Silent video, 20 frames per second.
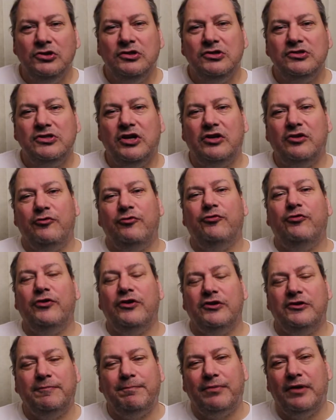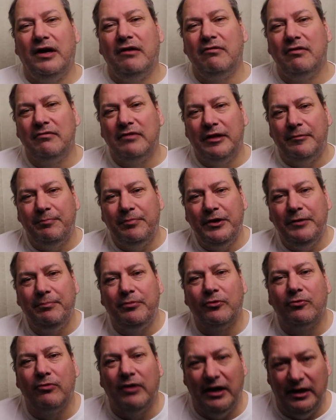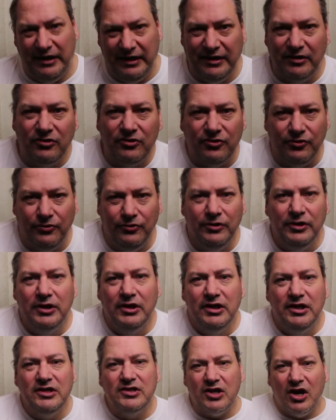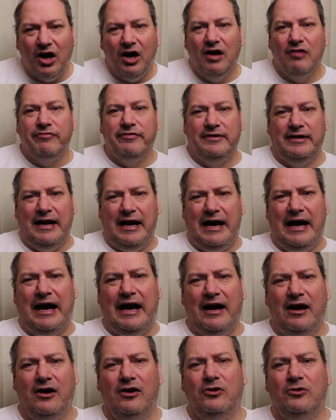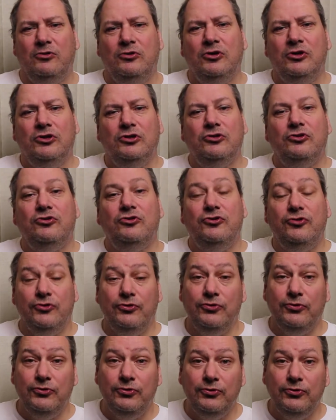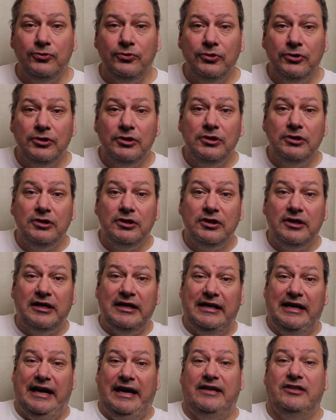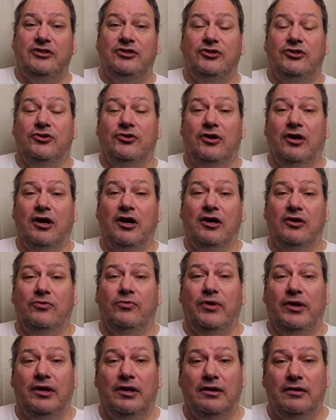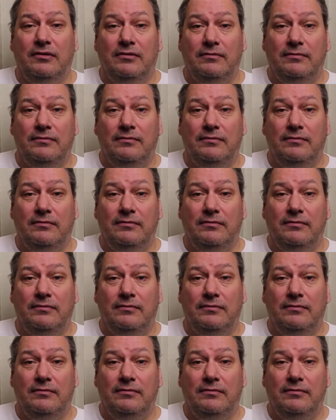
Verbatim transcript: So the first problem that people run into is often how to connect your hardware.